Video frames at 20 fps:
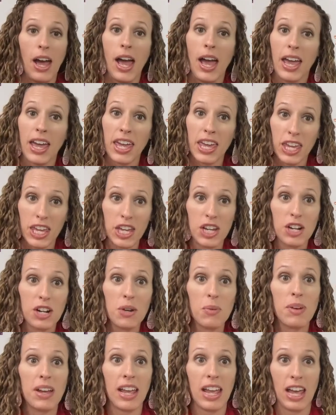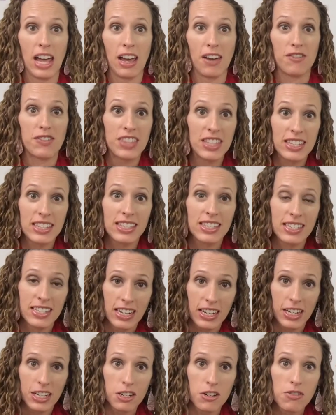Here we have the
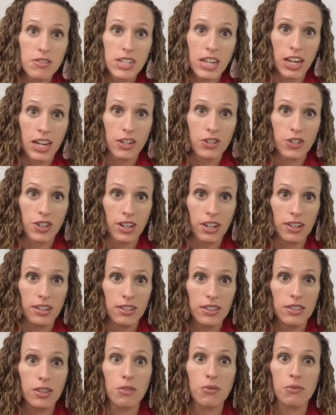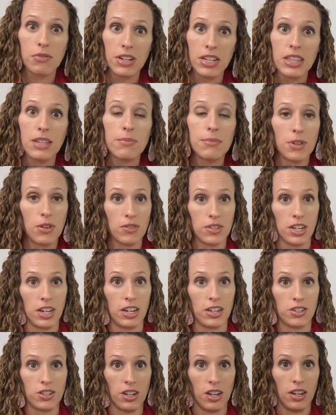stick notation, the rhythm
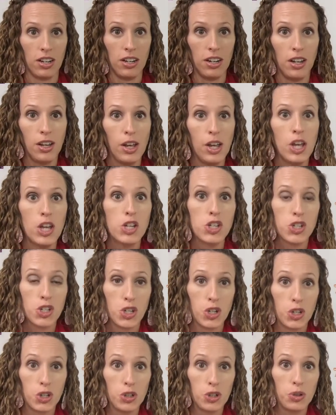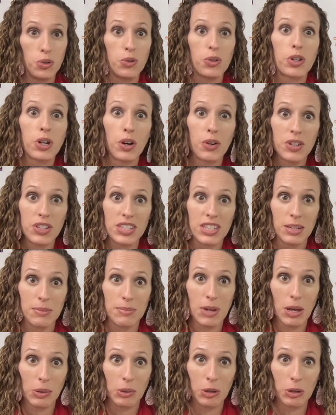notation, to go to sleep
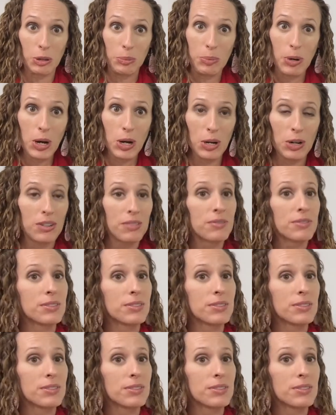now, little bird.